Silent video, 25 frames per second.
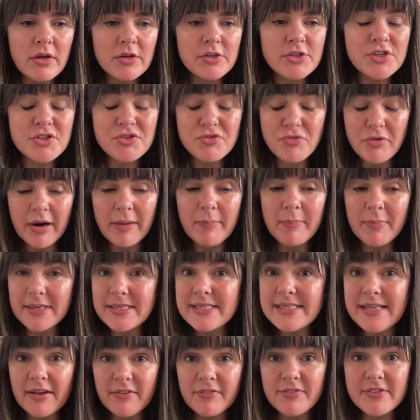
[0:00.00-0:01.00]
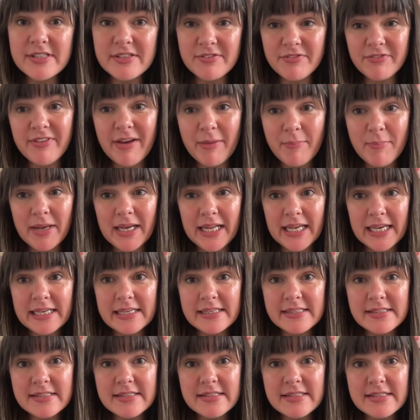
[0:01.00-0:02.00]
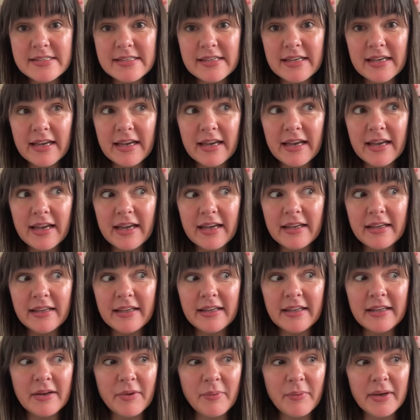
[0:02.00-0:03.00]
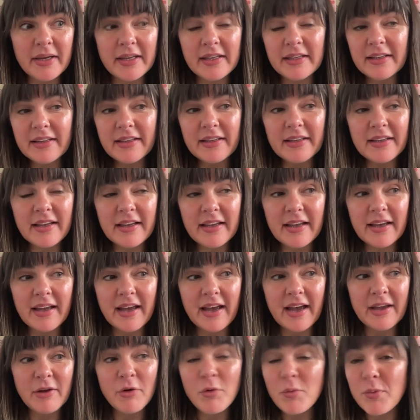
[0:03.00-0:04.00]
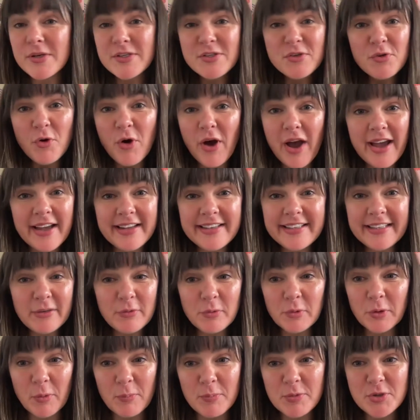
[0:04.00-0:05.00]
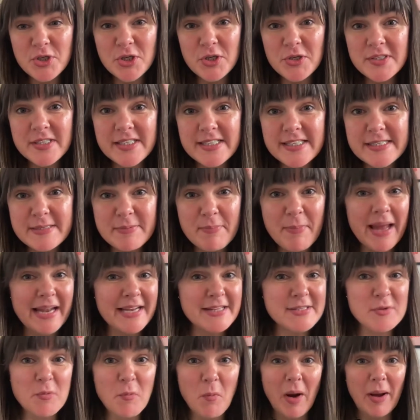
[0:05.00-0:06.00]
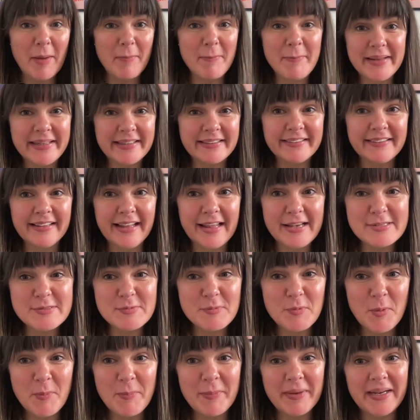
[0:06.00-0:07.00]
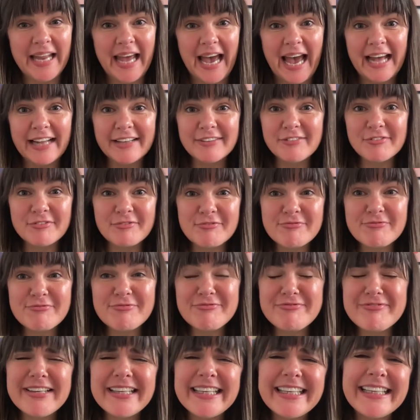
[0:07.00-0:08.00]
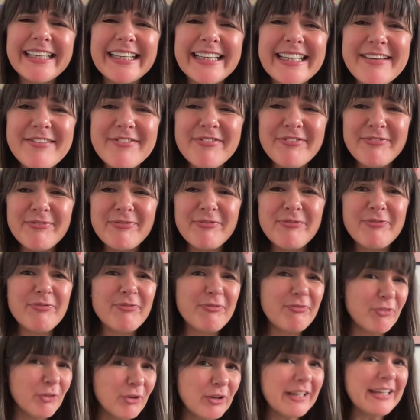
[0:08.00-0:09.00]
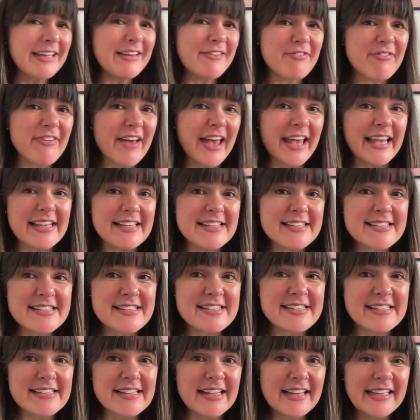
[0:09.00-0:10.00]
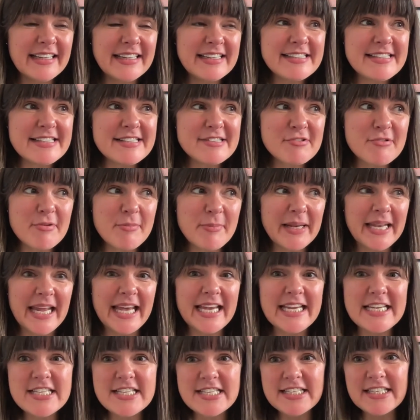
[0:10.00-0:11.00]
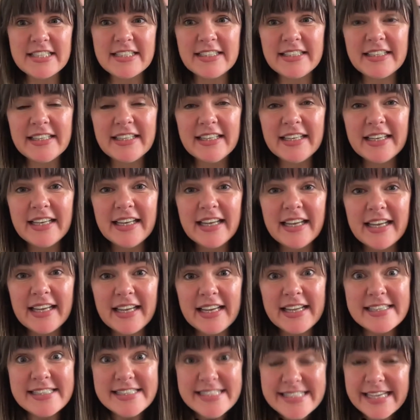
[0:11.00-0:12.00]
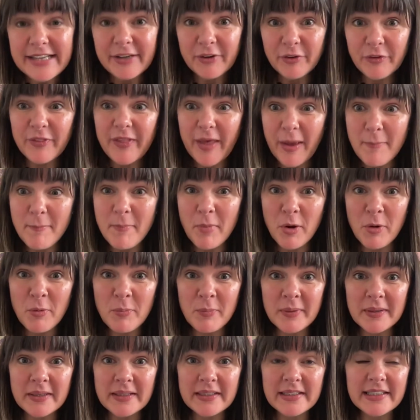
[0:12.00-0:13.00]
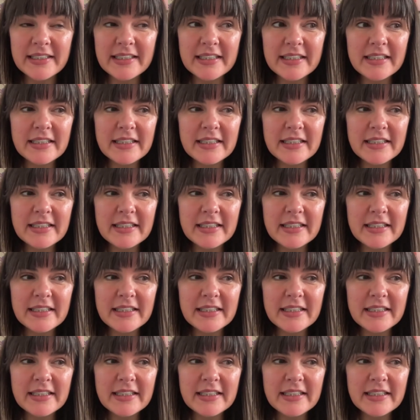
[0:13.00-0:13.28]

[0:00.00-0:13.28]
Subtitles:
described myself as a feminist. You know, I always thought I had equal opportunities to men as a white middle-class woman. I hadn't really fully faced discrimination until that moment.